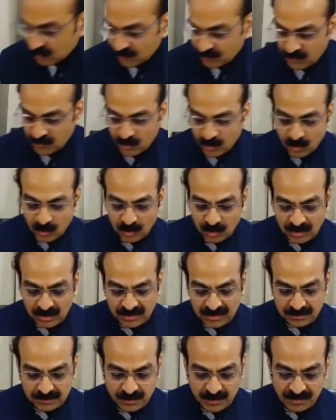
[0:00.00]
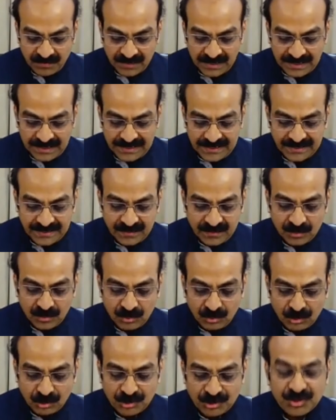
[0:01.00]
gold prevalent in
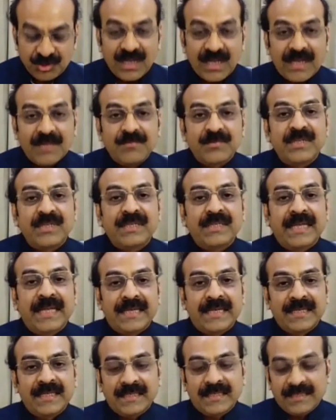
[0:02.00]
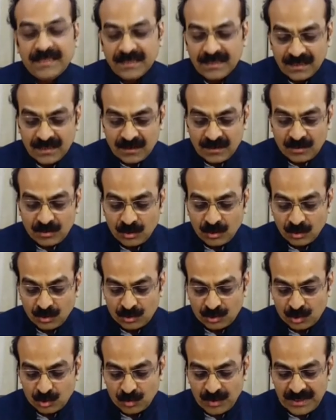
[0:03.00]
those times in Deccan used to
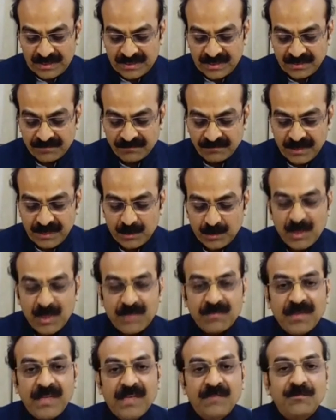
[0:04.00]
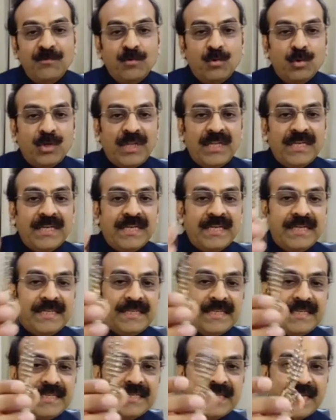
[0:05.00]
be somewhere between 14 and
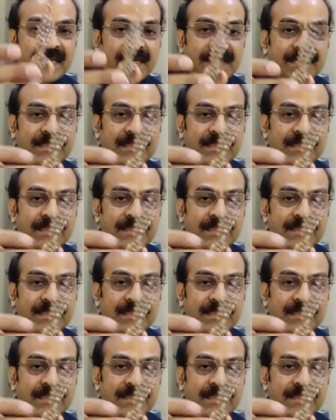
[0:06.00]
18 carat.